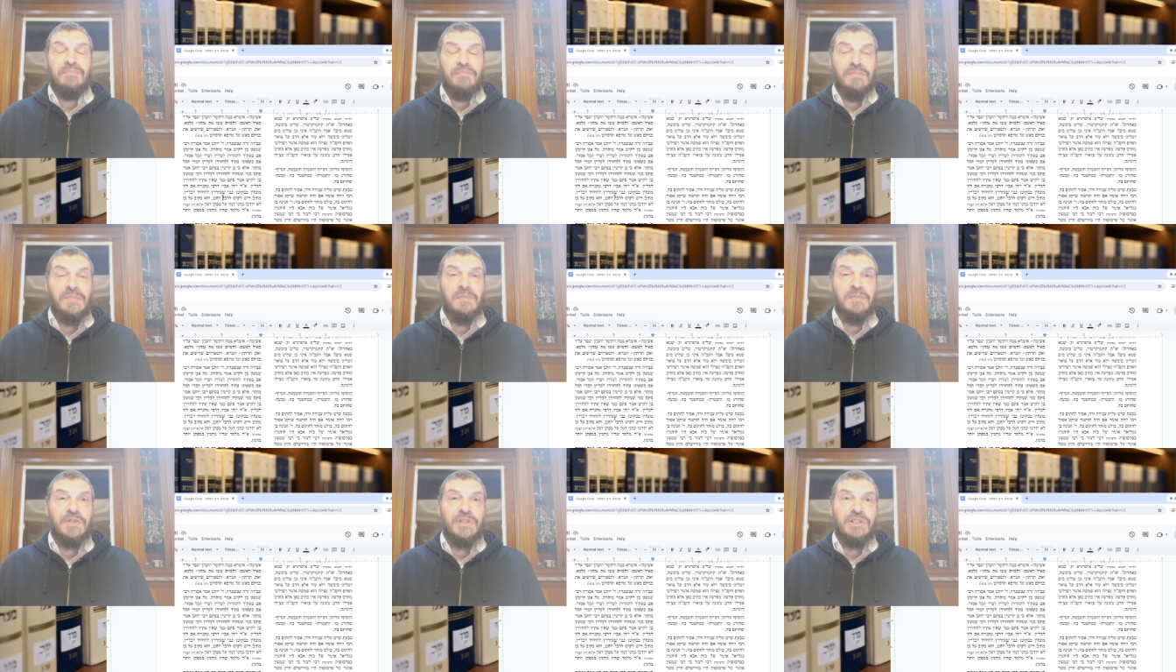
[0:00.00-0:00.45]

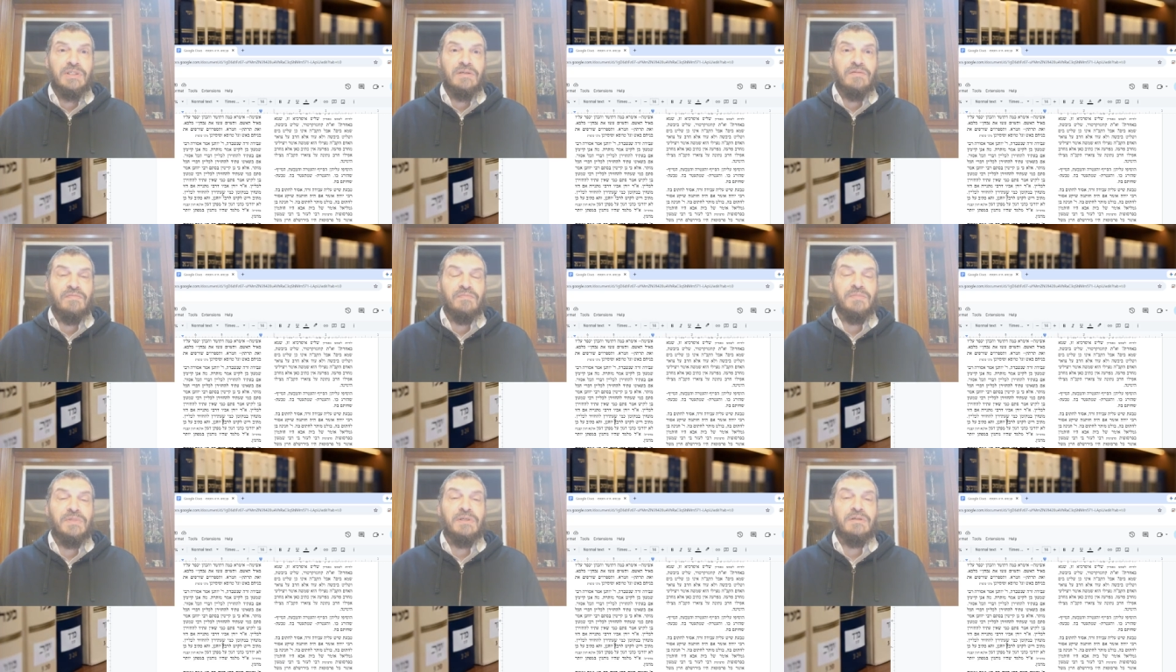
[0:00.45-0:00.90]
images
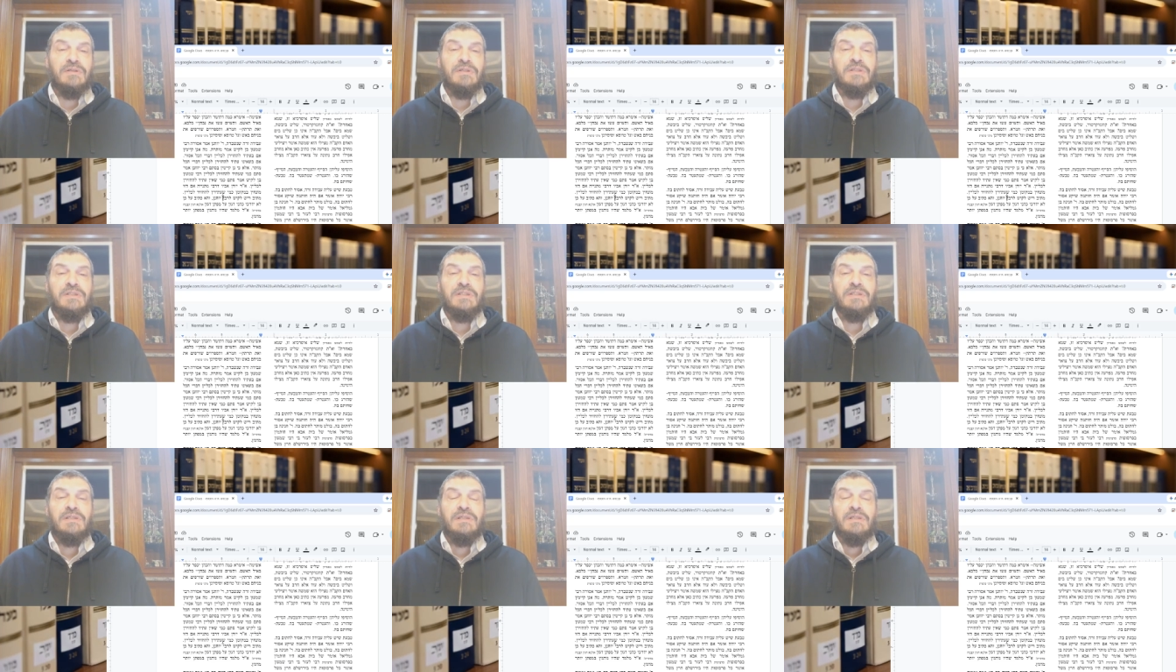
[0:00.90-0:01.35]
of
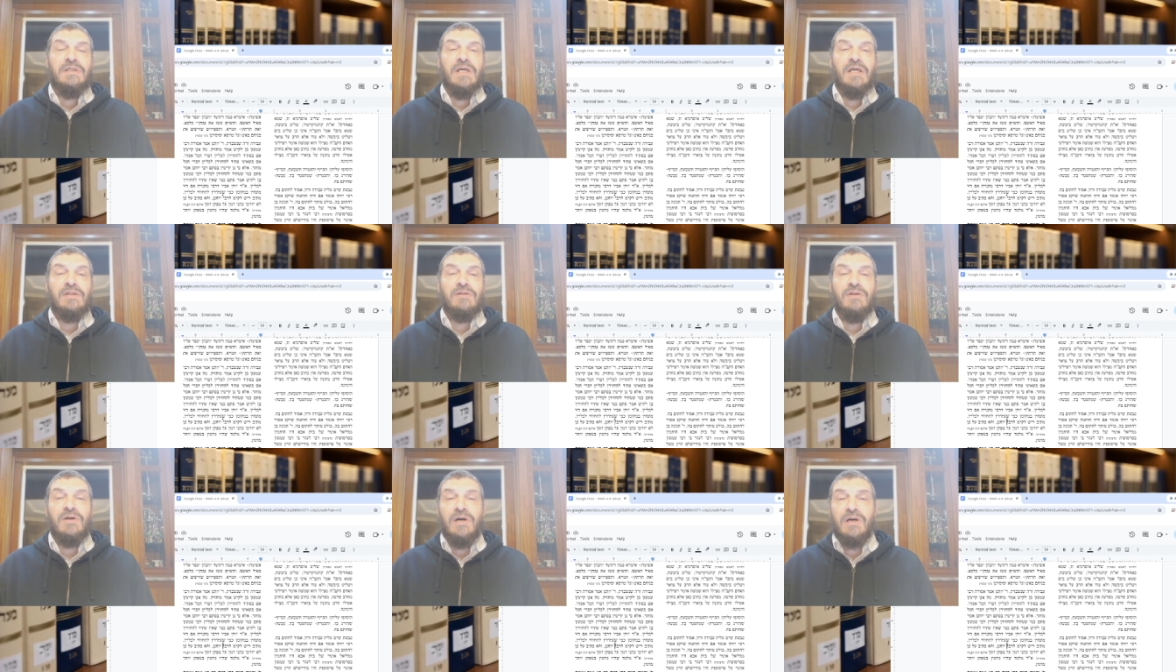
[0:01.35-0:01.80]
birds
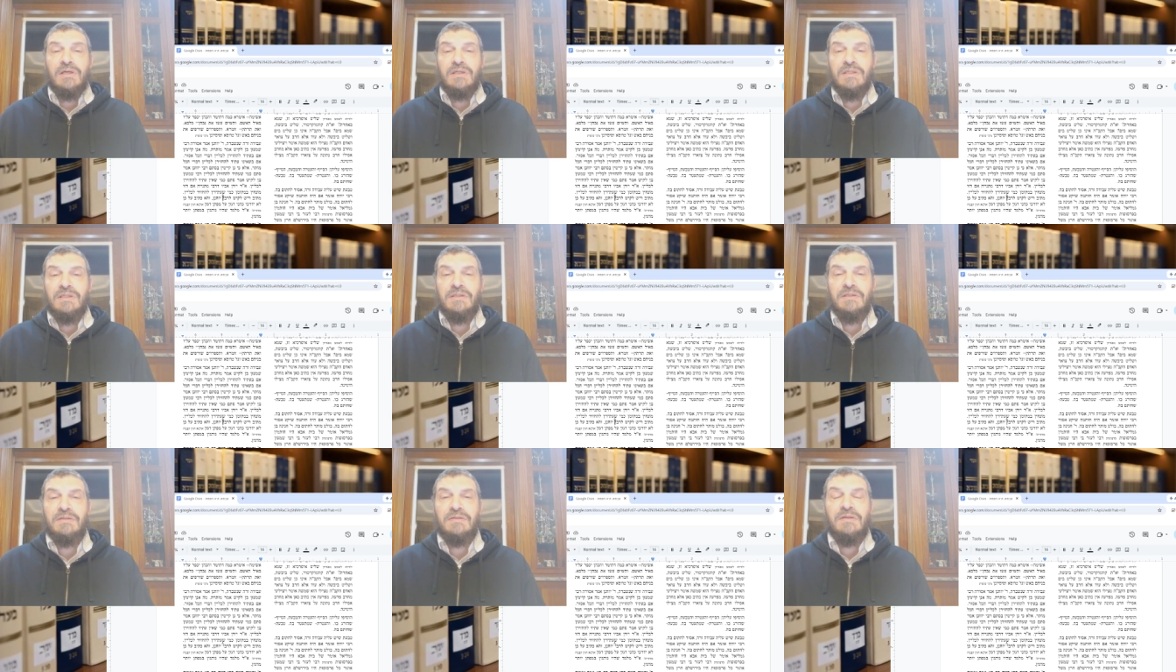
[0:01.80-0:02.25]
and
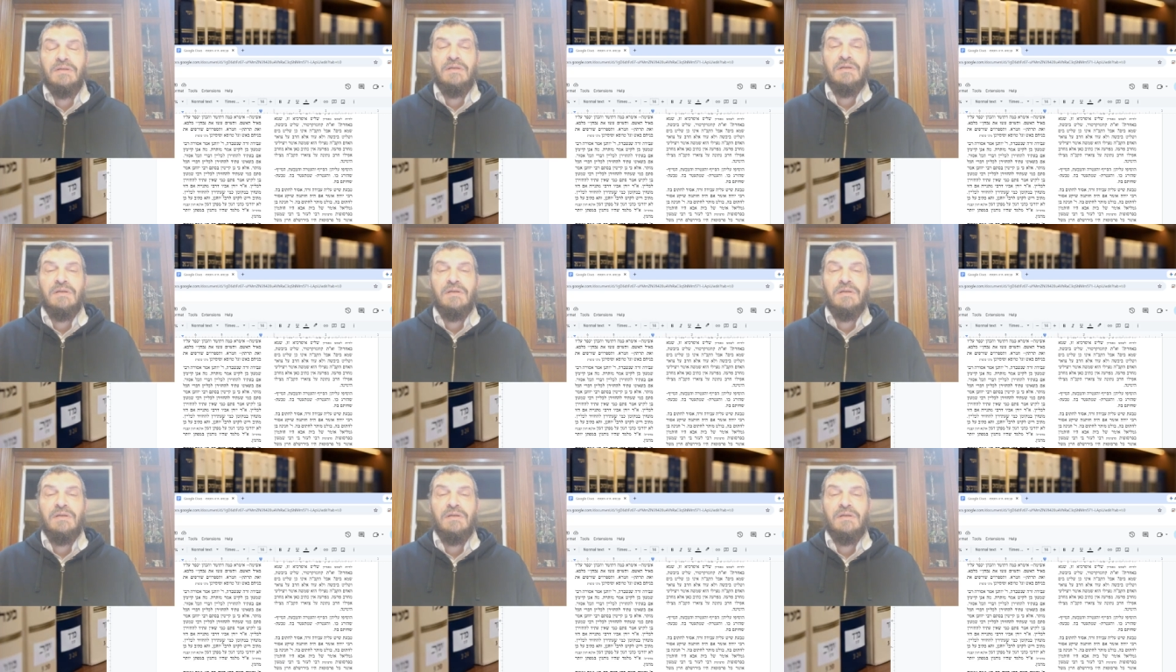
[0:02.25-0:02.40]
ducks.